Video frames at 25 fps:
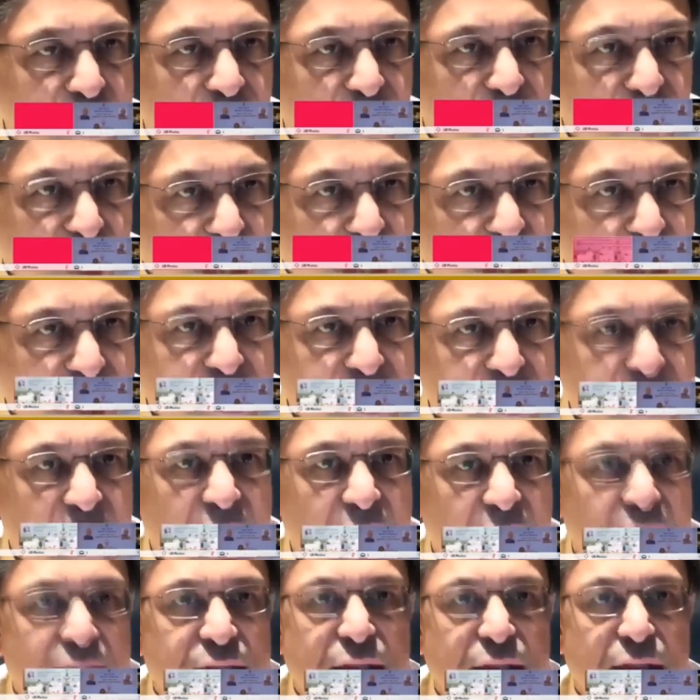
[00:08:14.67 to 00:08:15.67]
Vikas,
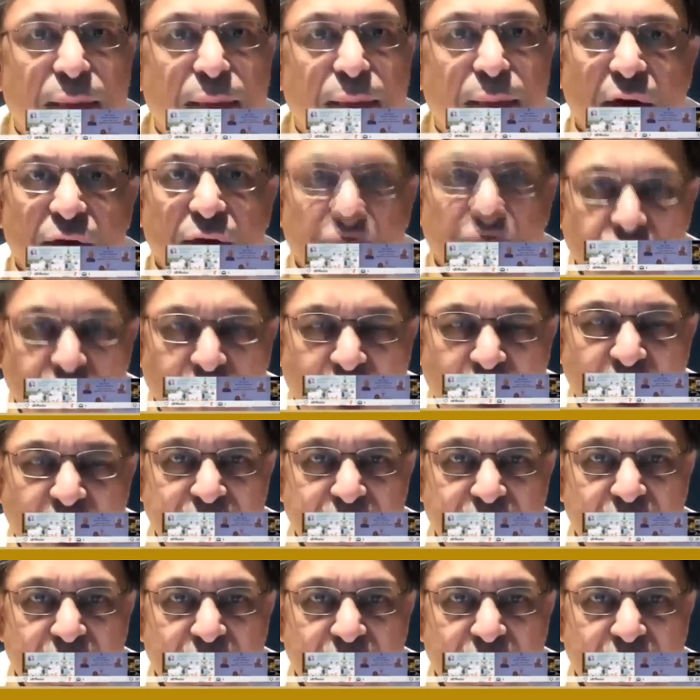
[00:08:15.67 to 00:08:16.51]
Sabka Vishwas.